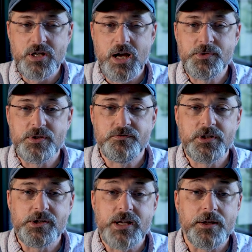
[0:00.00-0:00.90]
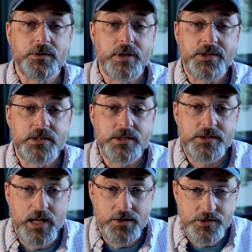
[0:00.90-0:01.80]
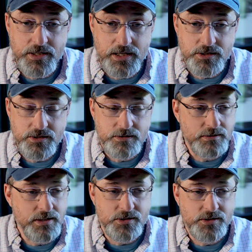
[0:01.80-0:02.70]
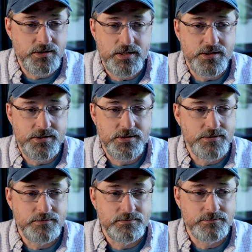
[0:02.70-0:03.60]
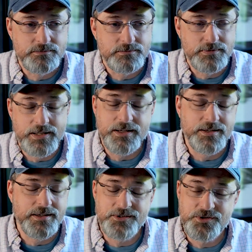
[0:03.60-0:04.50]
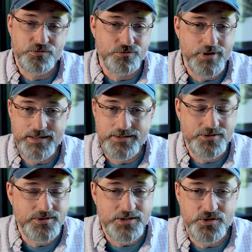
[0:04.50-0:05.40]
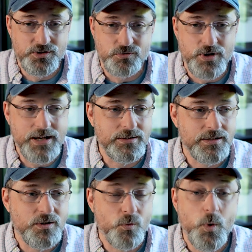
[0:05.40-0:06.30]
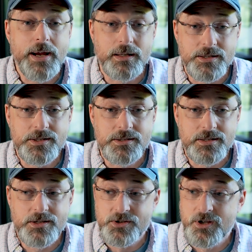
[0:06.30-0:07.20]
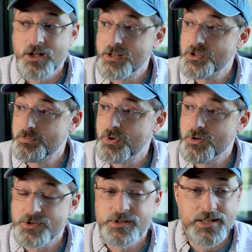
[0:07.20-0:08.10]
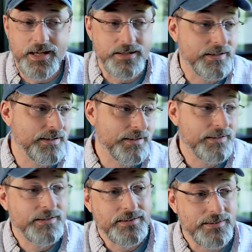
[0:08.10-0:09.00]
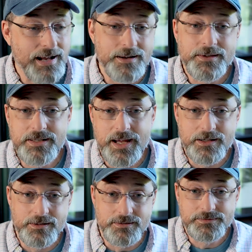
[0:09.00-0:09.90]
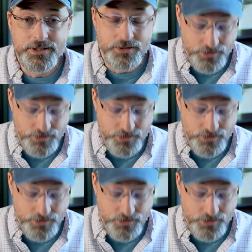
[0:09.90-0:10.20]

comes and fills out the rest of the sound stage. It's great. This is such a great way to listen to this song as opposed to, again, out on the deck or in the